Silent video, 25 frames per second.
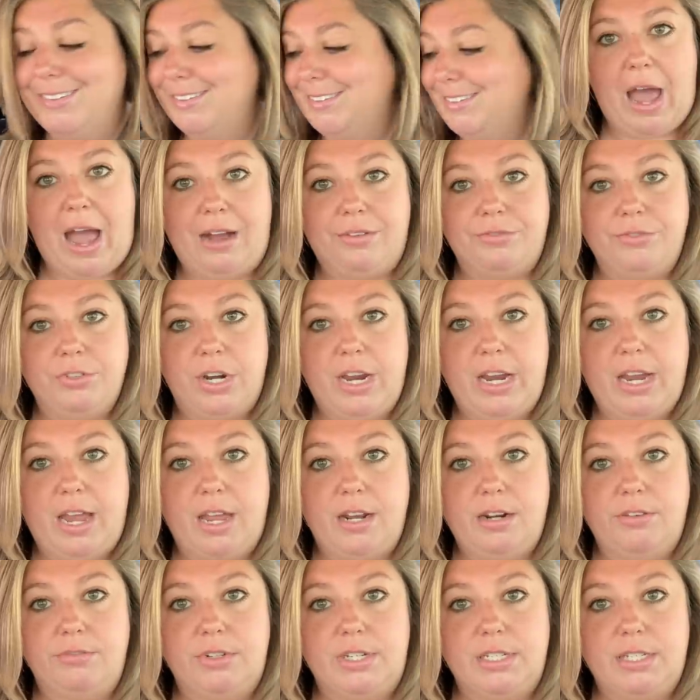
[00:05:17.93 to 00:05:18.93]
After I
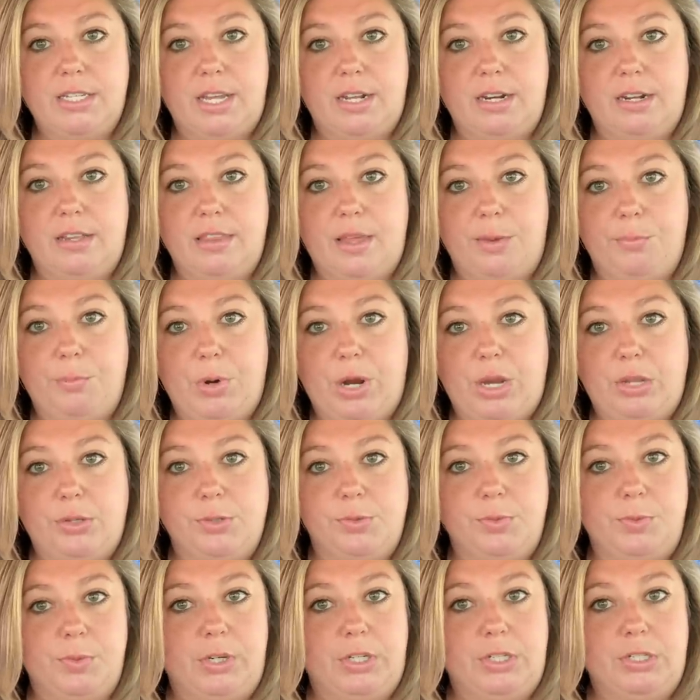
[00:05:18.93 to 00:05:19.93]
kind of decided that Brown
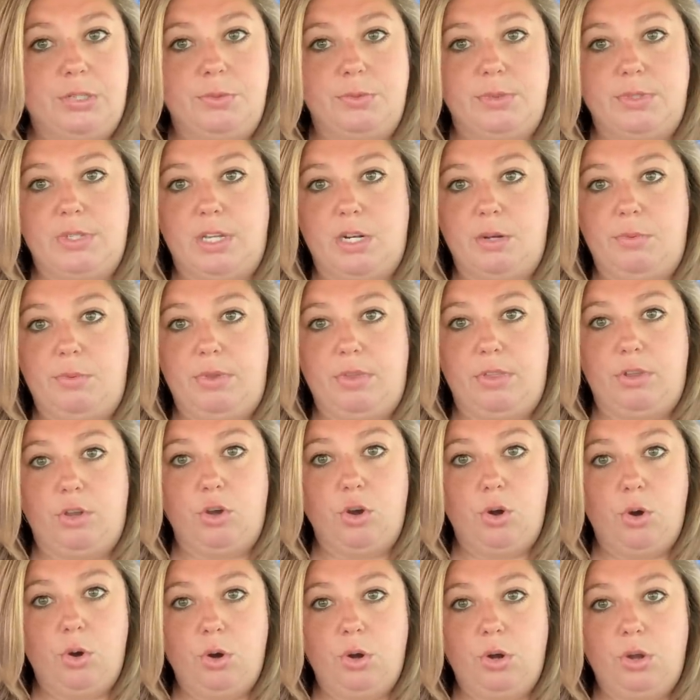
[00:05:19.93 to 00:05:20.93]
Springs was gonna be the
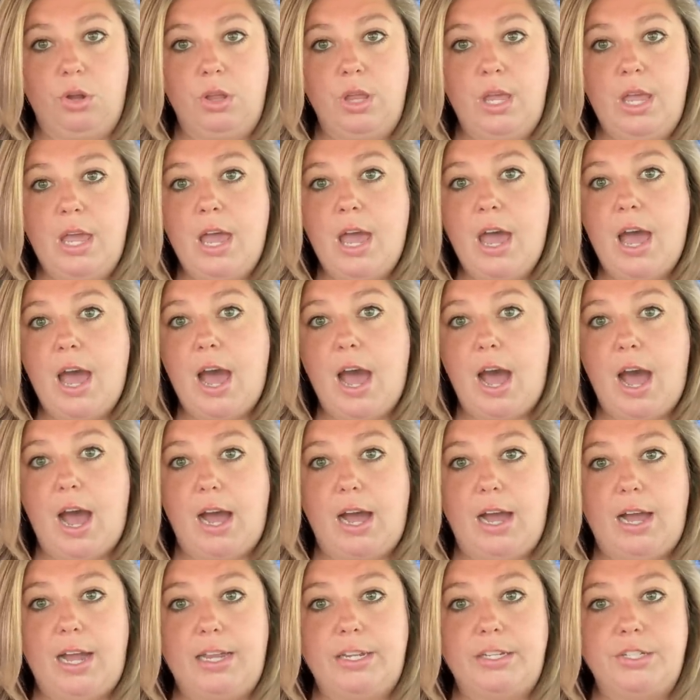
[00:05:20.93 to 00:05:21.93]
goal,
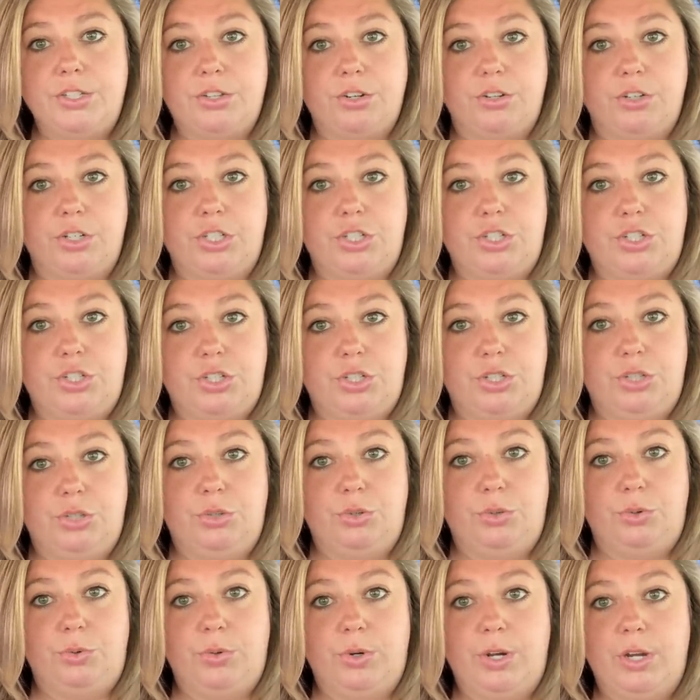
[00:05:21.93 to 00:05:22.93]
I started
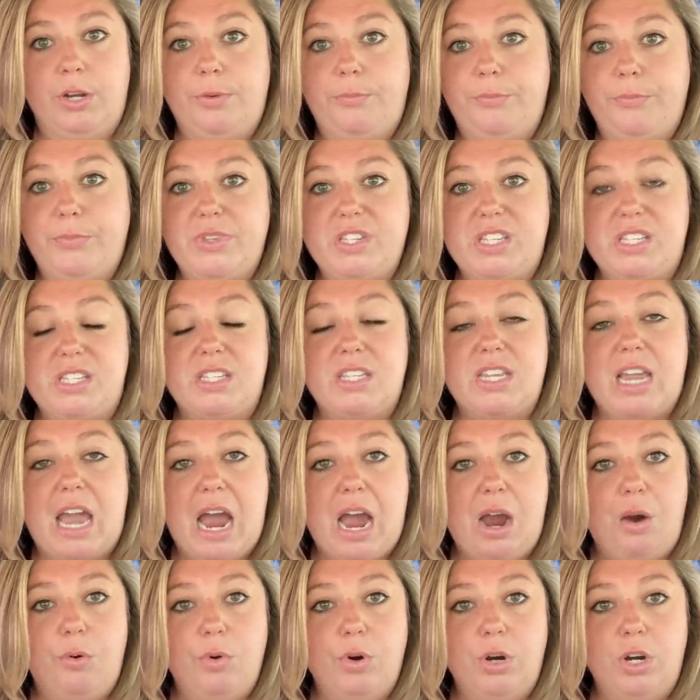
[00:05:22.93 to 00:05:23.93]
to
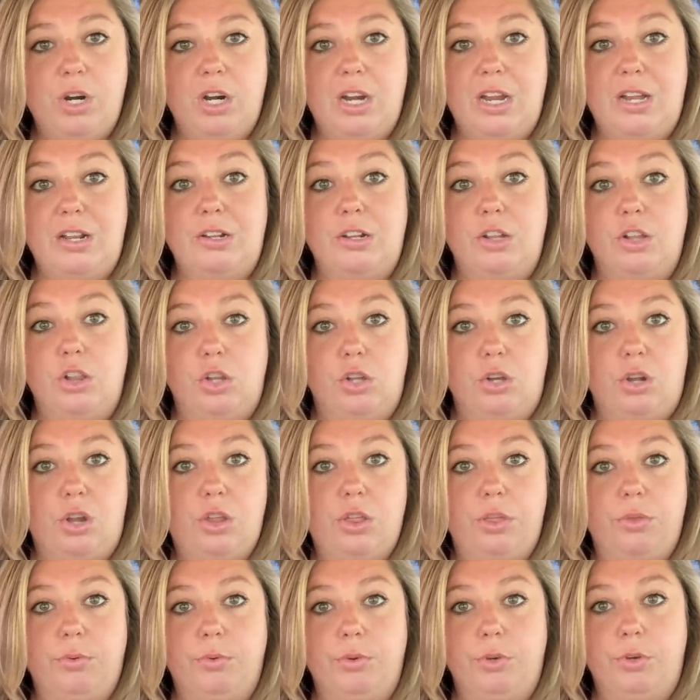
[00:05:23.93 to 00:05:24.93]
scour and look
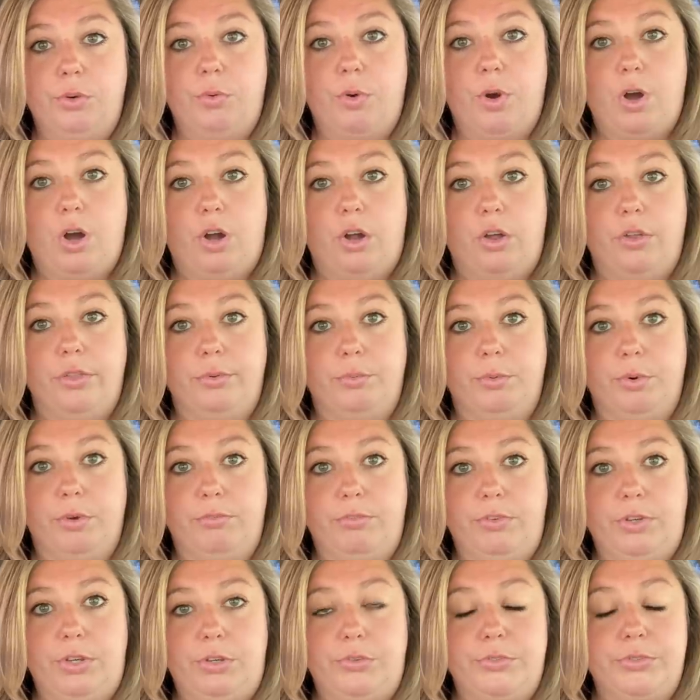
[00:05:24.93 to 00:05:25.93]
through all the
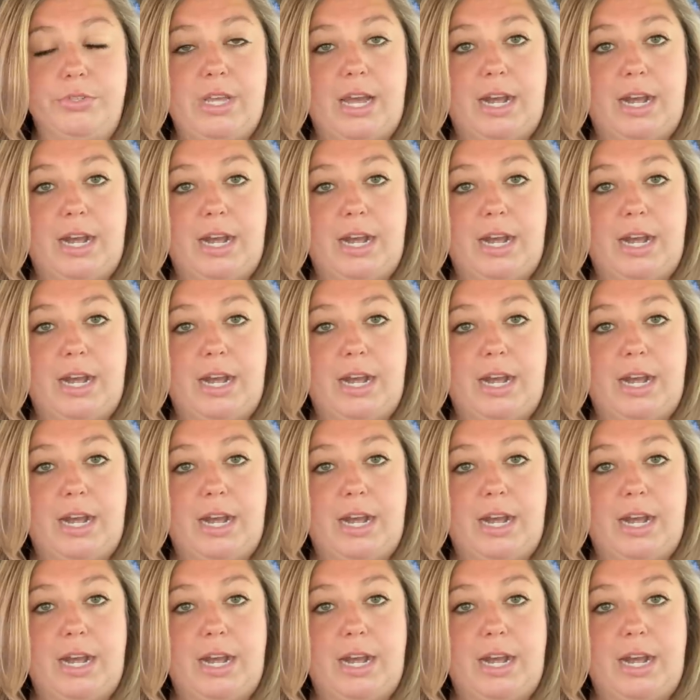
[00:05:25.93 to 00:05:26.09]
reviews.